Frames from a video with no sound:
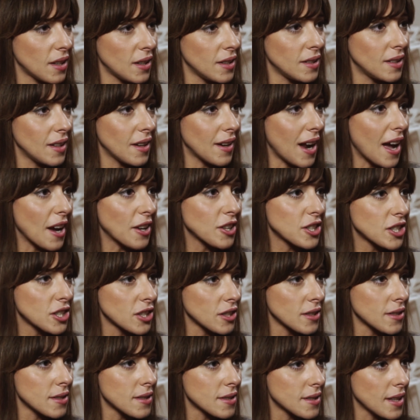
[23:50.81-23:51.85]

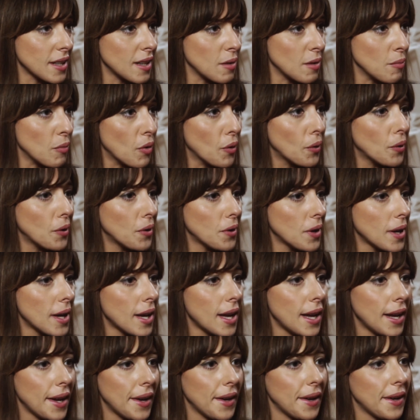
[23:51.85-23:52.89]
interactions anymore.
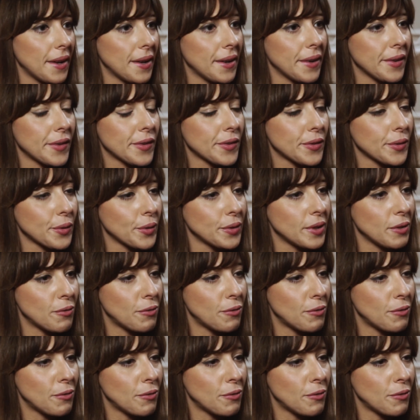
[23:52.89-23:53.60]
So the